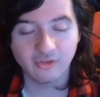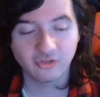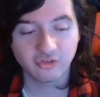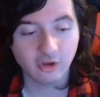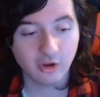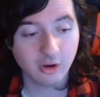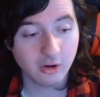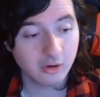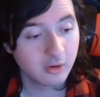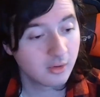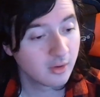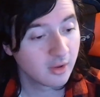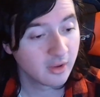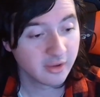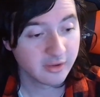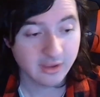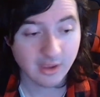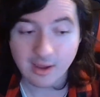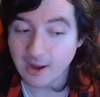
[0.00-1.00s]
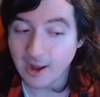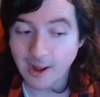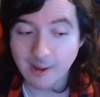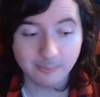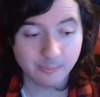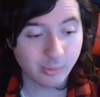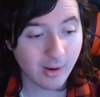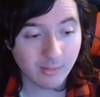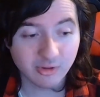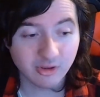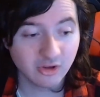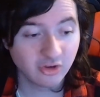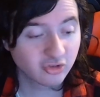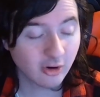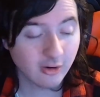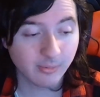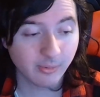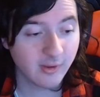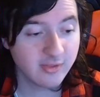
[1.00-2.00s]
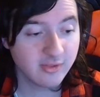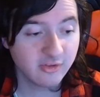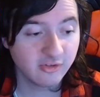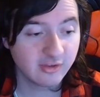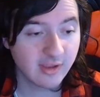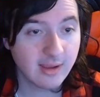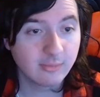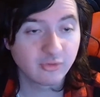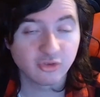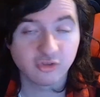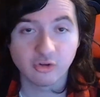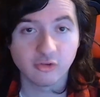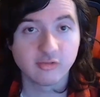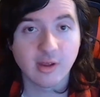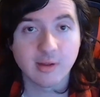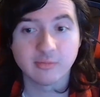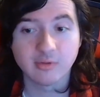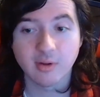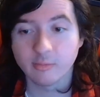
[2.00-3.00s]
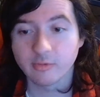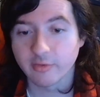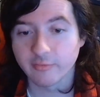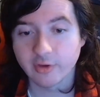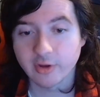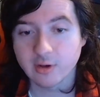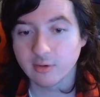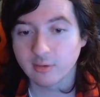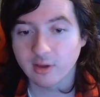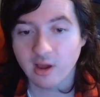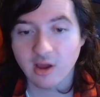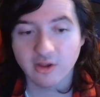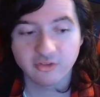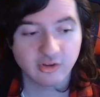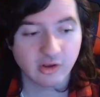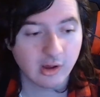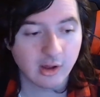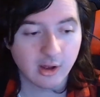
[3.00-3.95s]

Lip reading: So, yeah, I'm probably going to start playing these games as soon as I'm done with the video, guys.